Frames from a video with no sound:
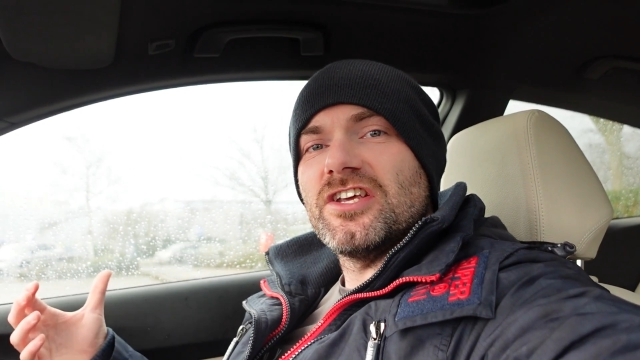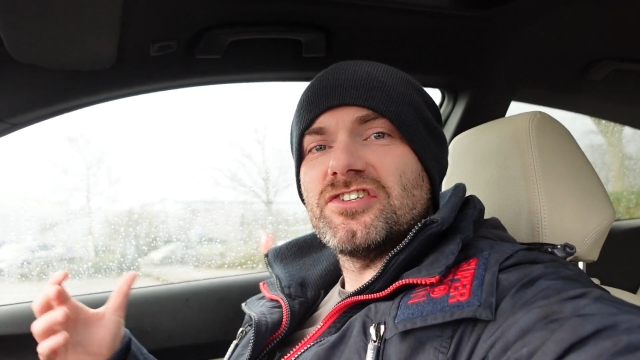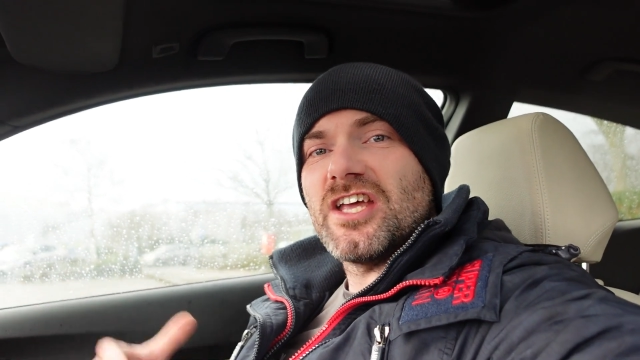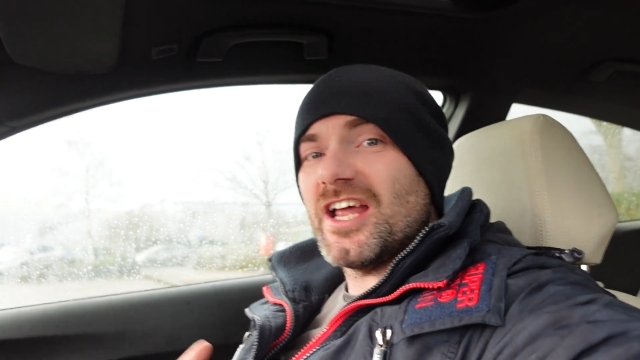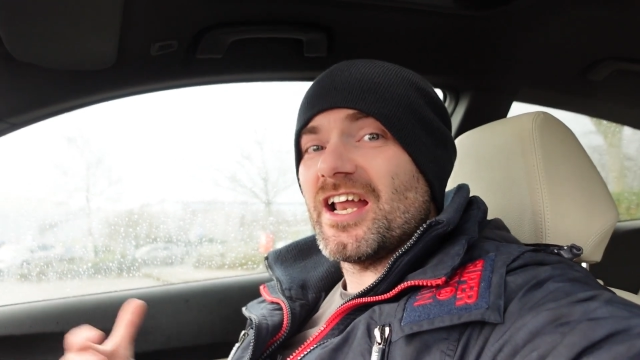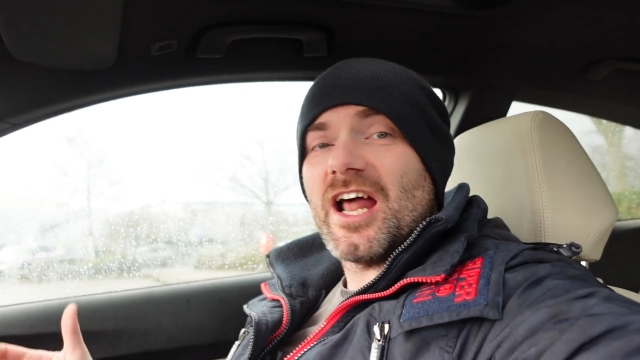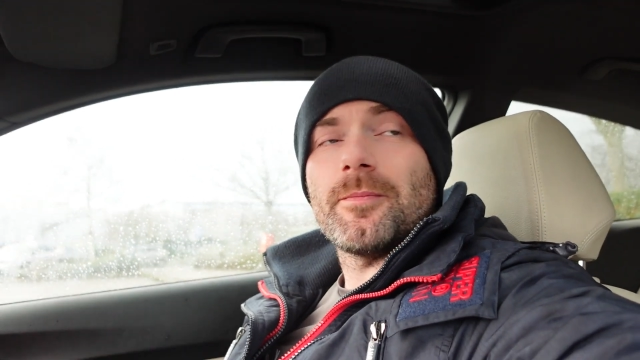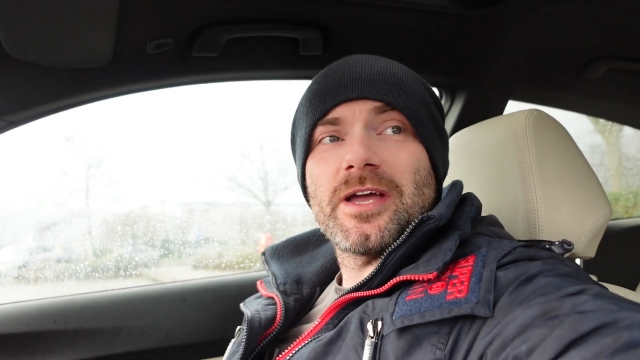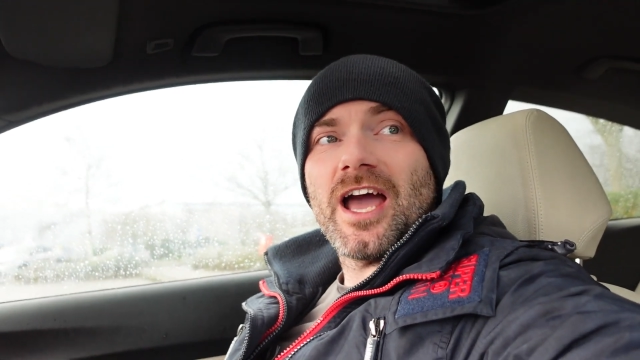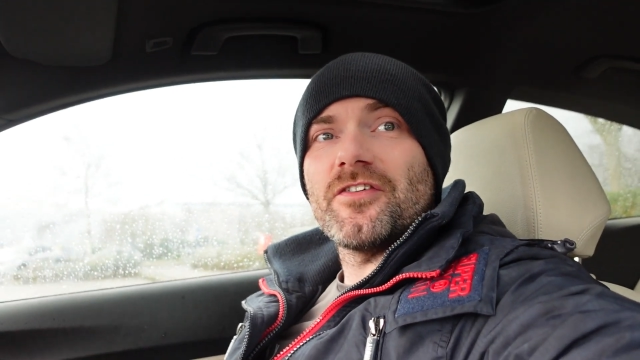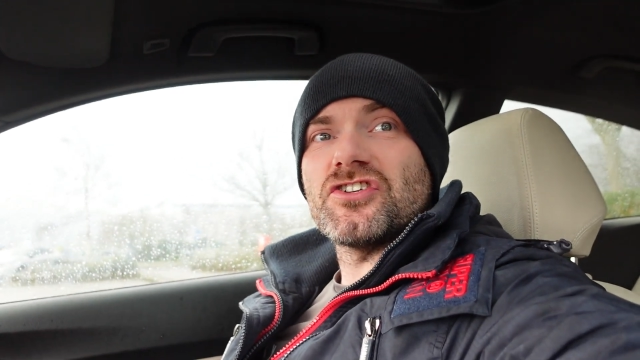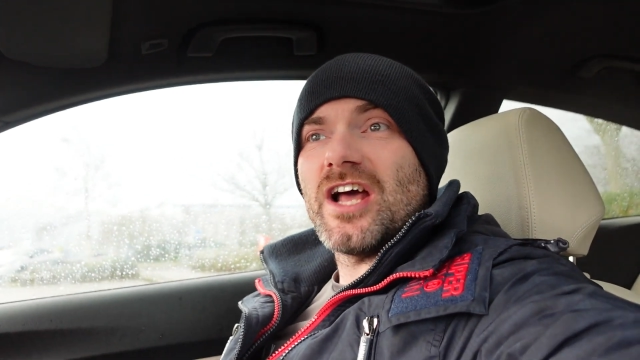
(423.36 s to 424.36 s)
easy getting in and out the
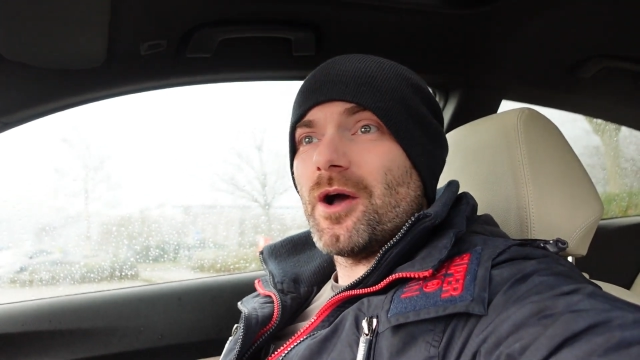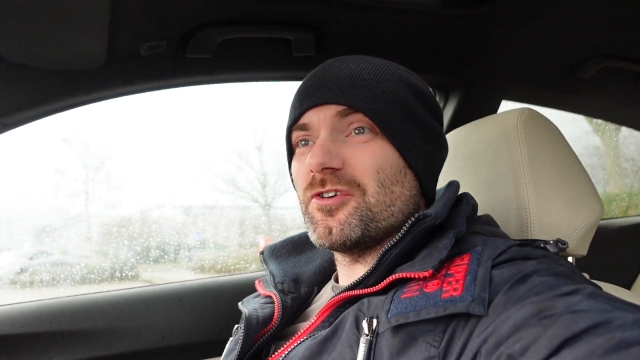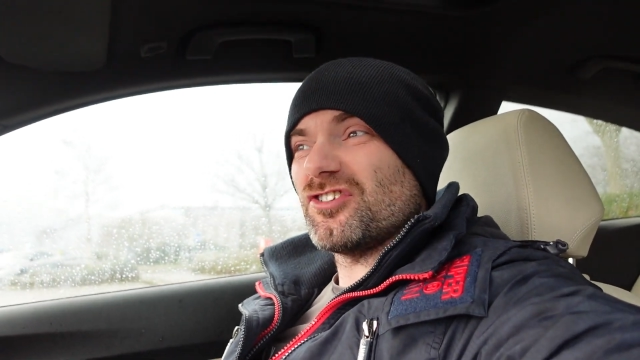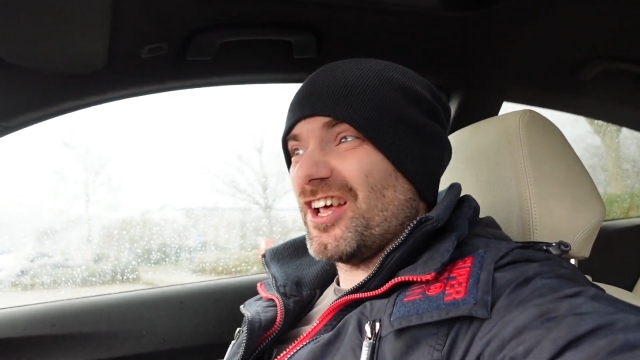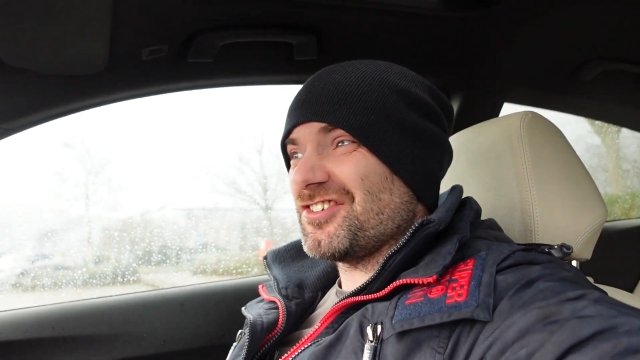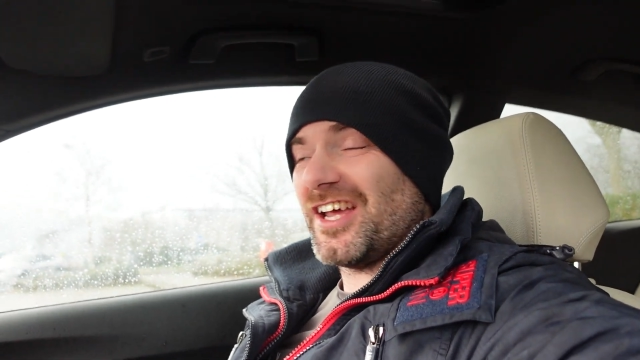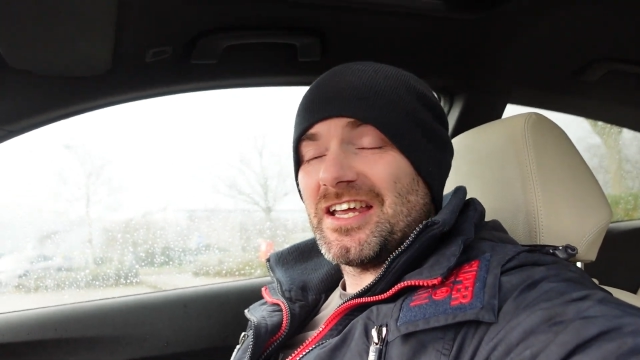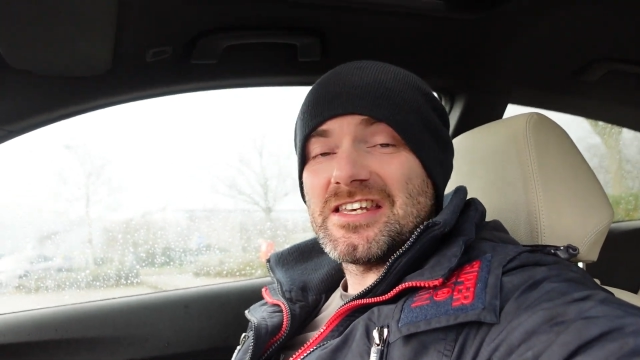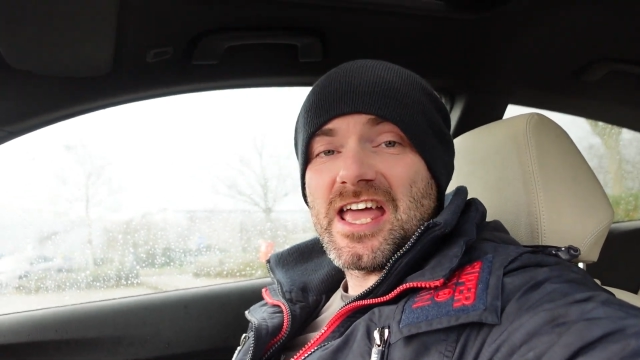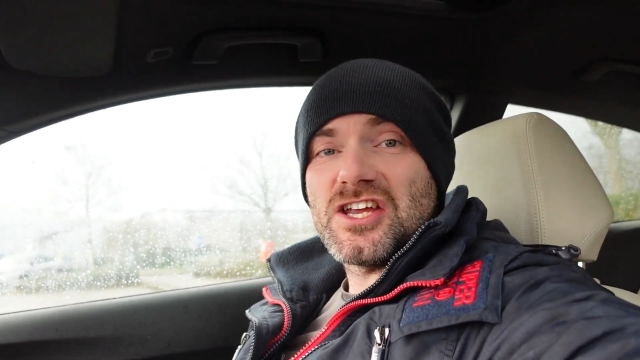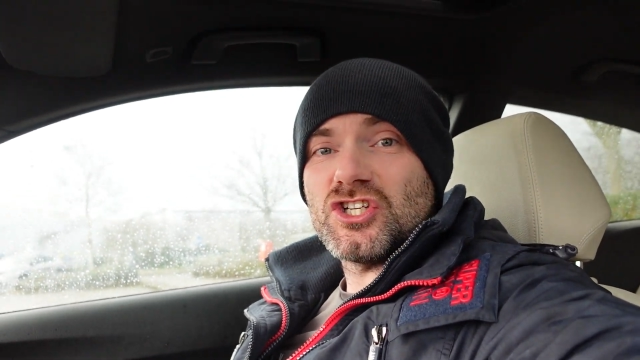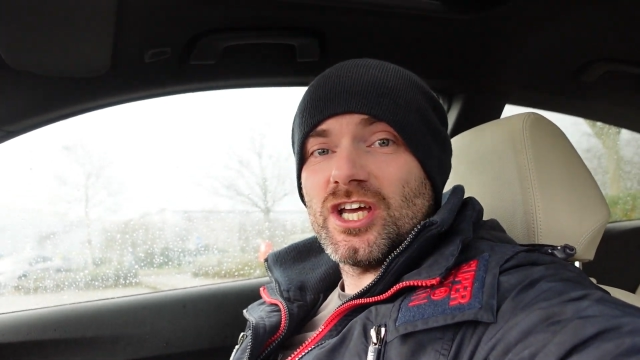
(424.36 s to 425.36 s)
garage now. It's like second
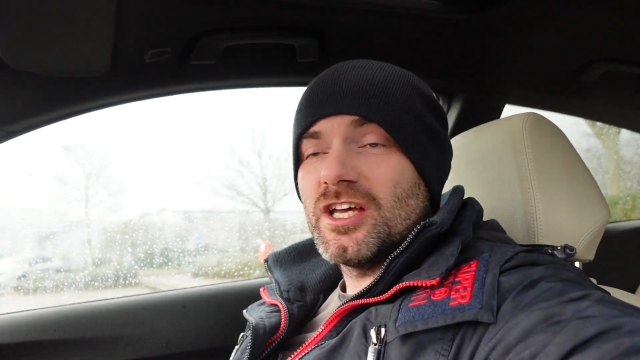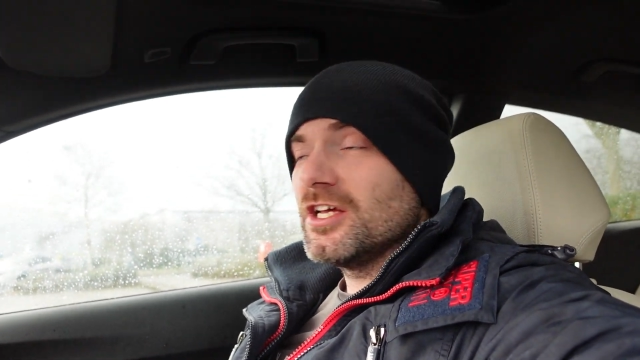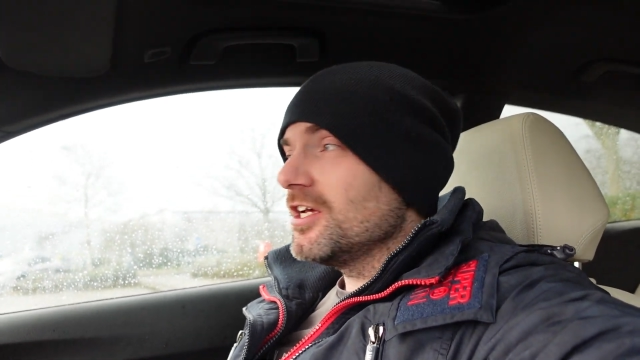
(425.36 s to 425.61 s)
nature.